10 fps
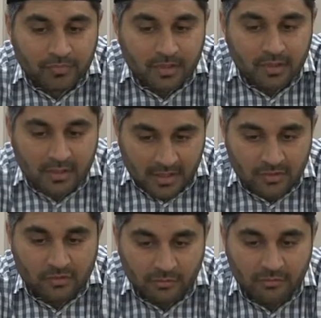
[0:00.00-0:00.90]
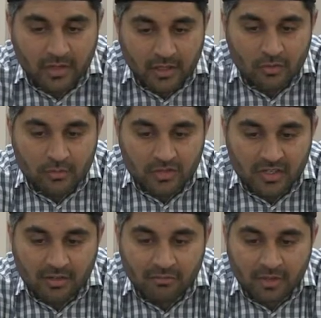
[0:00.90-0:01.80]
He is referring to Bashir
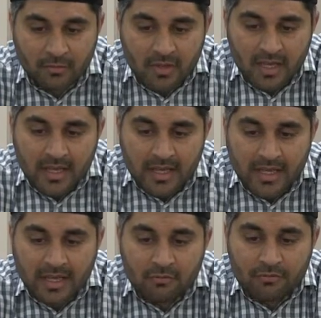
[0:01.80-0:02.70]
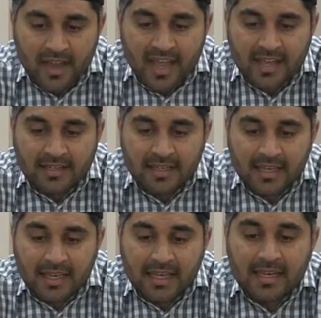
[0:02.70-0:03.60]
Awwal. In fact,
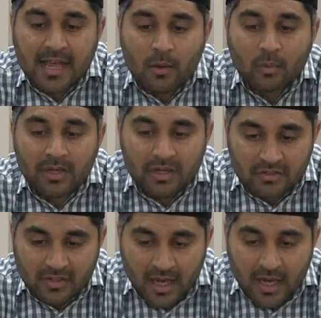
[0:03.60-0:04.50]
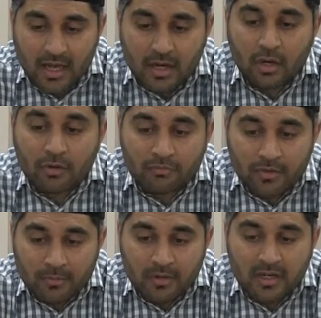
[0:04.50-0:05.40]
in our ishtihar of
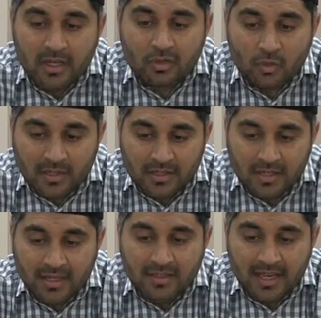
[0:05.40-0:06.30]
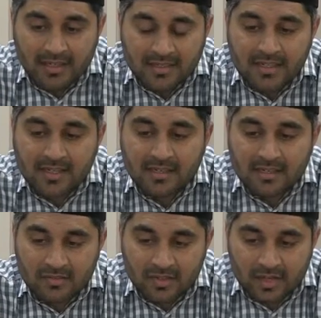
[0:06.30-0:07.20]
February 20th,
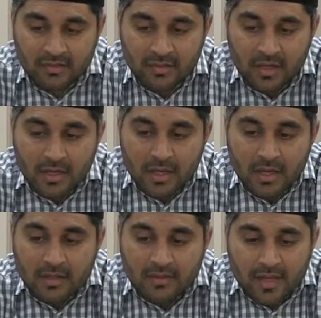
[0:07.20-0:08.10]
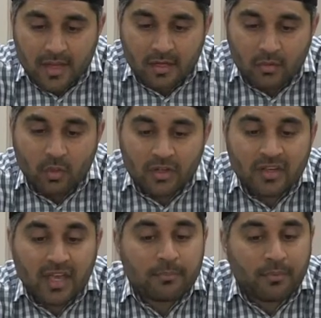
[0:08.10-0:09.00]
1886, there was
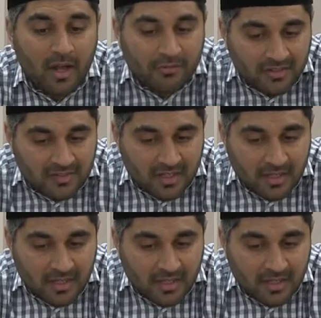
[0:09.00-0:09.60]
a prophecy